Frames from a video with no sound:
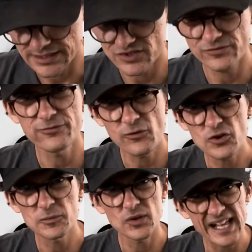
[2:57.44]

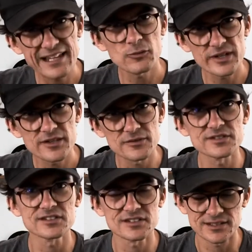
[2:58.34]
affordable and weather
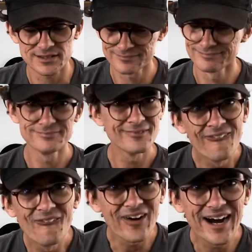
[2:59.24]
resistant.
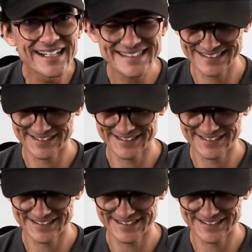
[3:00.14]
What?